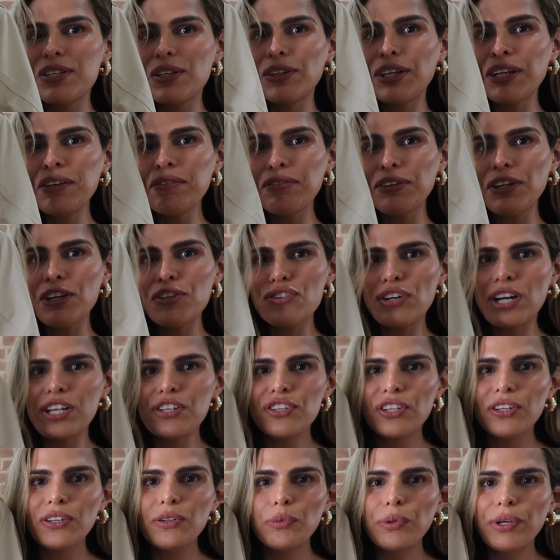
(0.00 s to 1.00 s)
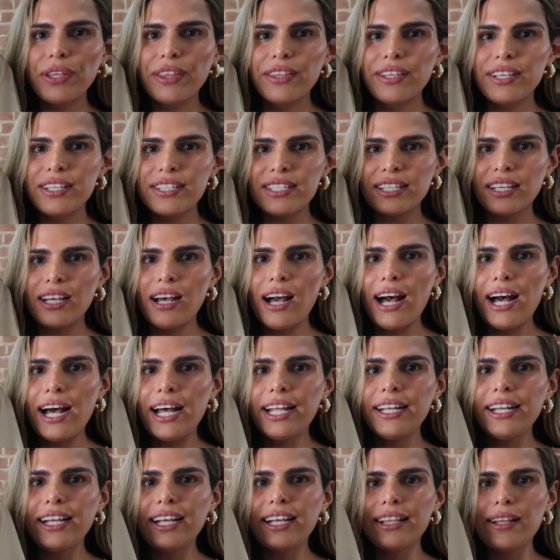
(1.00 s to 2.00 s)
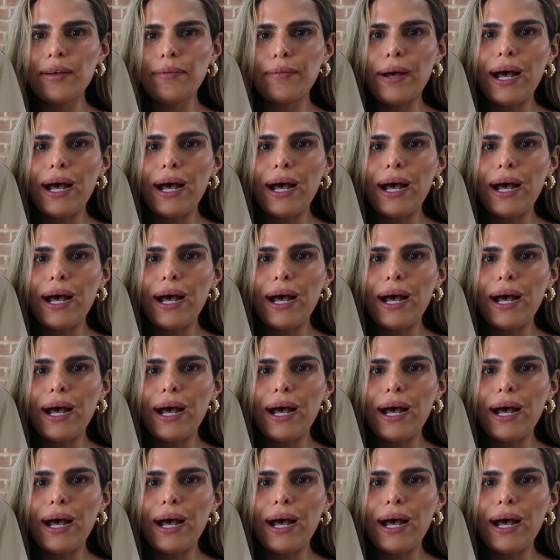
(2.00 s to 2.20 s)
I was looking for a trench coat with this cut in the